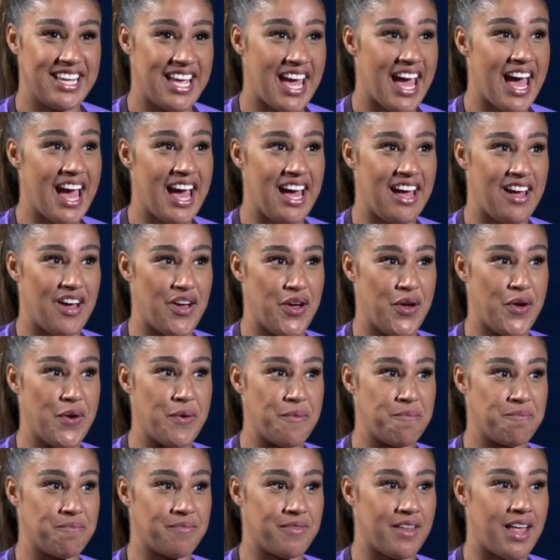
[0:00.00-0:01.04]

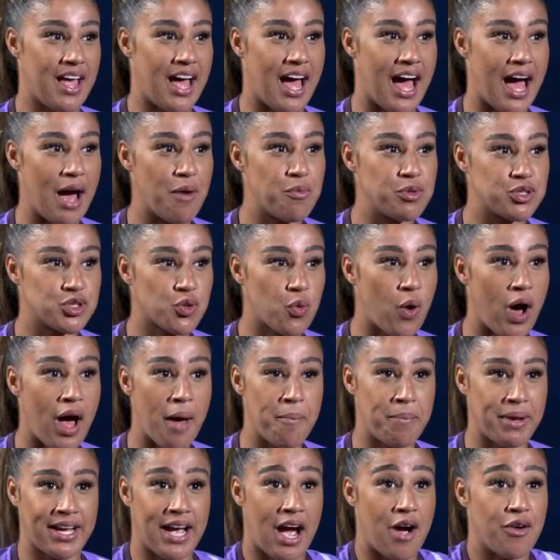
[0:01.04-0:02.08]
Yeah, I was quite
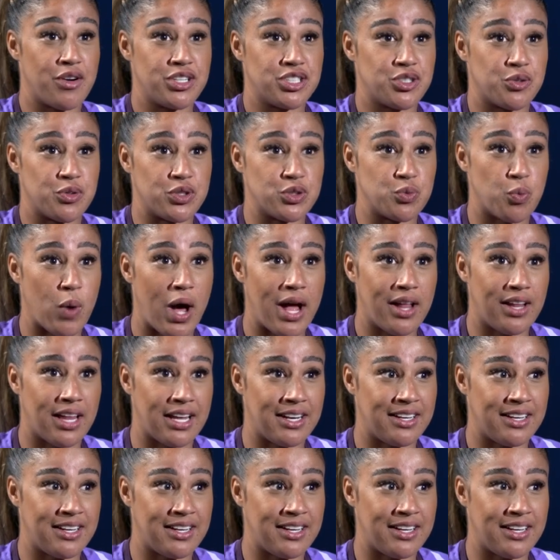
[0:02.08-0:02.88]
a big character as well.